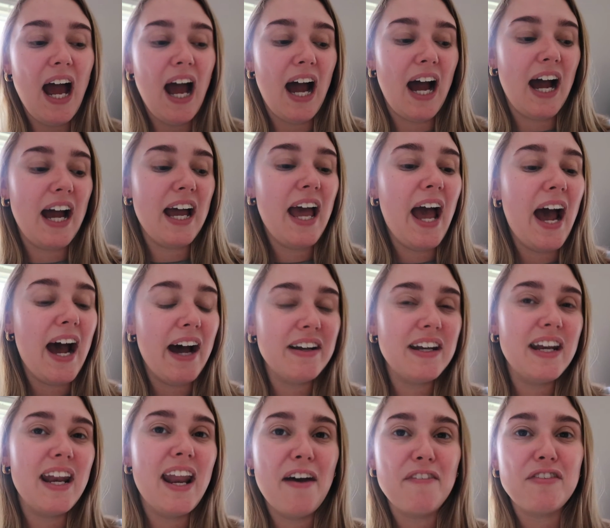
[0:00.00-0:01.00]
I
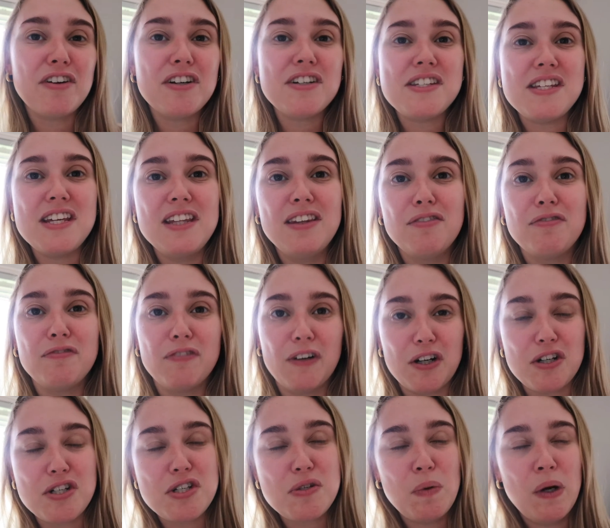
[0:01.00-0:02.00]
had never seen the
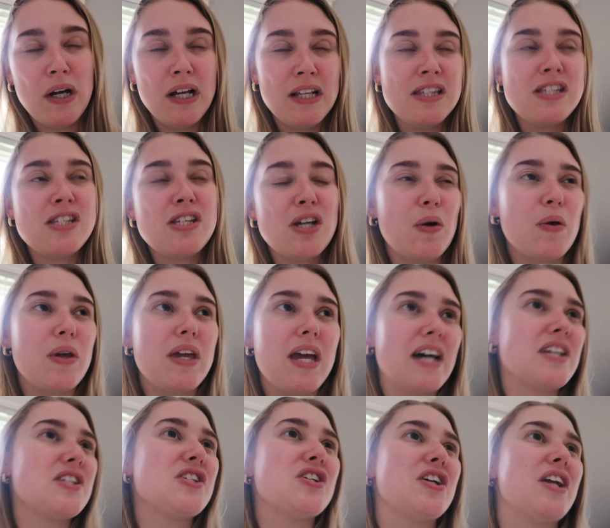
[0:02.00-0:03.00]
first one, so
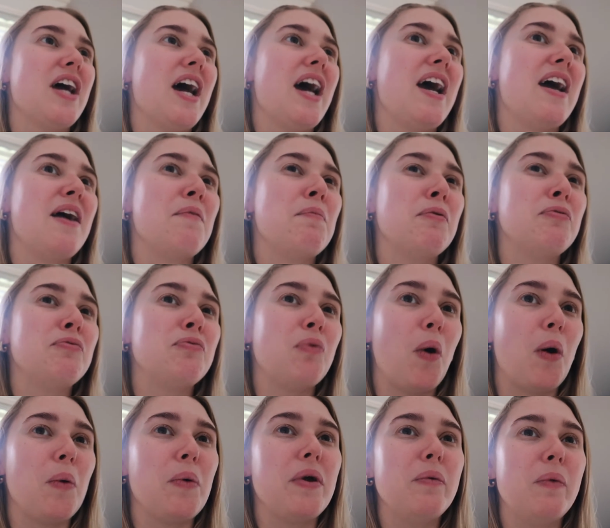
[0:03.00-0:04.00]
yesterday
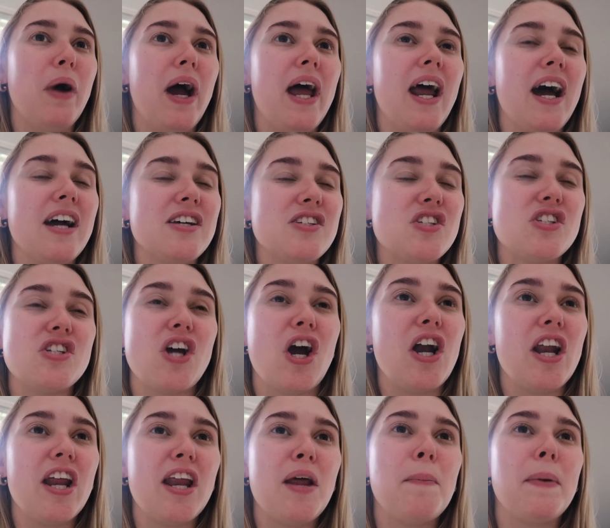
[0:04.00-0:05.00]
before we went, I
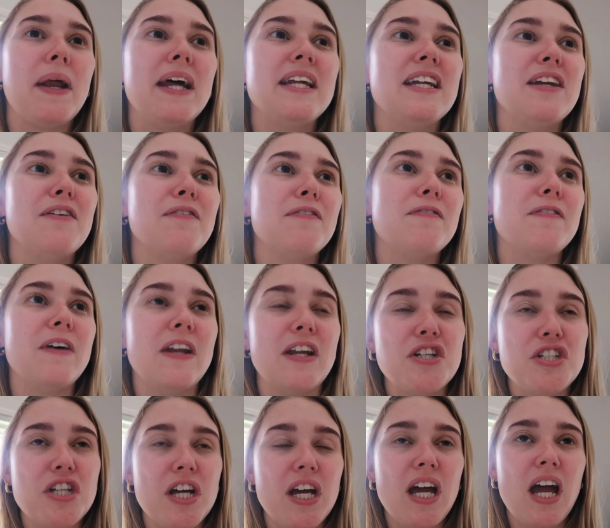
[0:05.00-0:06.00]
started it, but I didn't
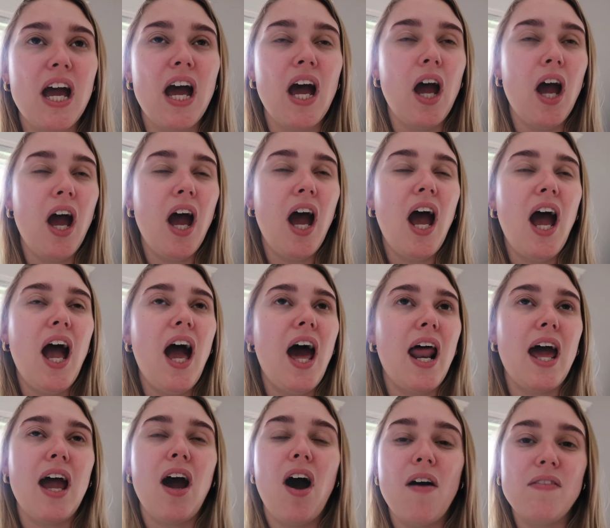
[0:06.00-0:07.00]
finish it, and
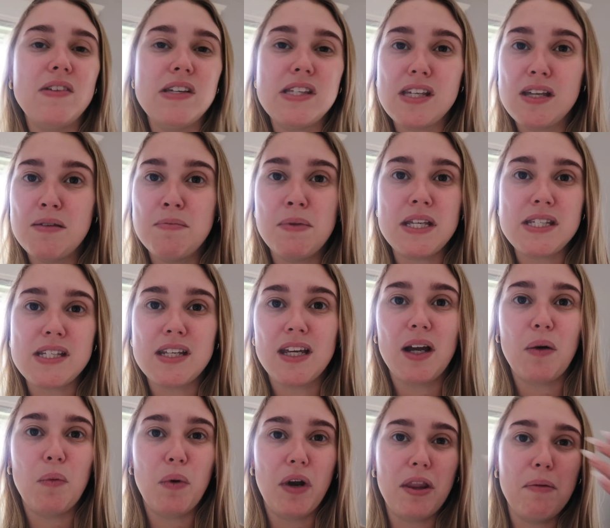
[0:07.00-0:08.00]
I obviously missed
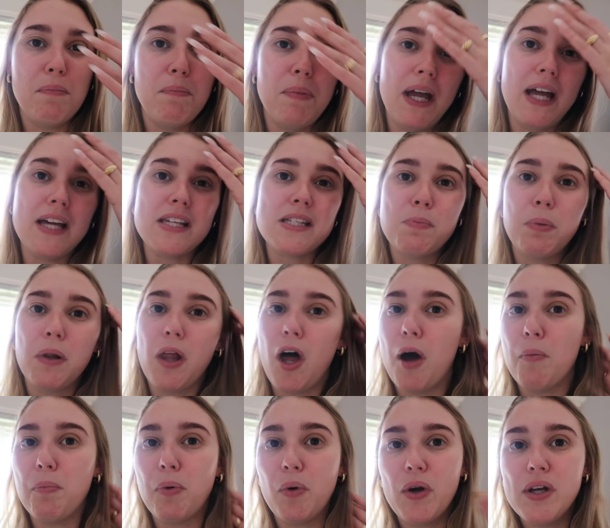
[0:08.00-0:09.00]
like one of the biggest
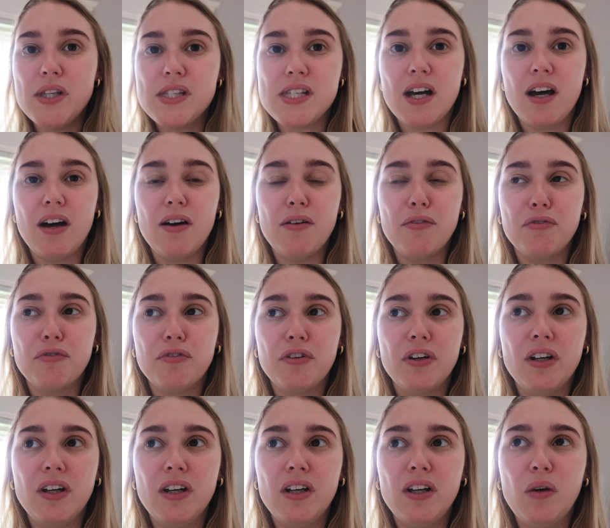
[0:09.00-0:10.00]
plot points of
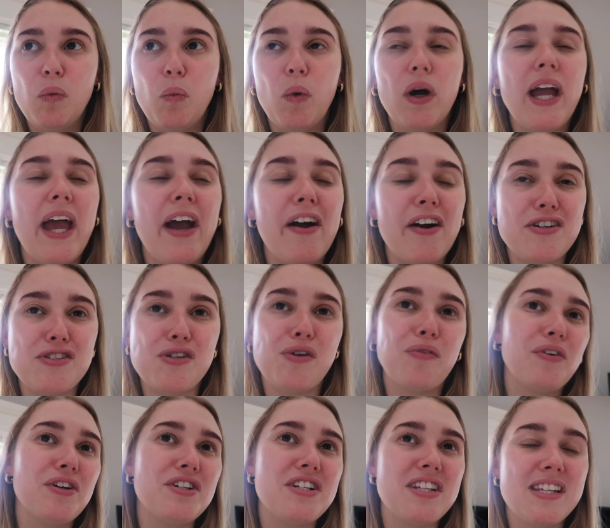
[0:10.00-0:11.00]
what carries
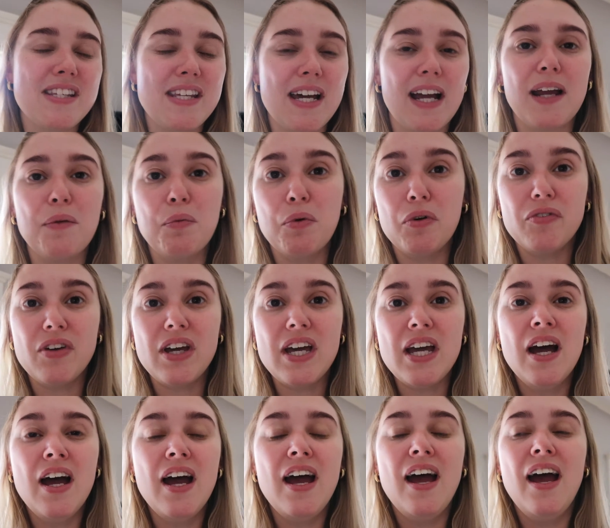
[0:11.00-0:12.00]
over into the second movie.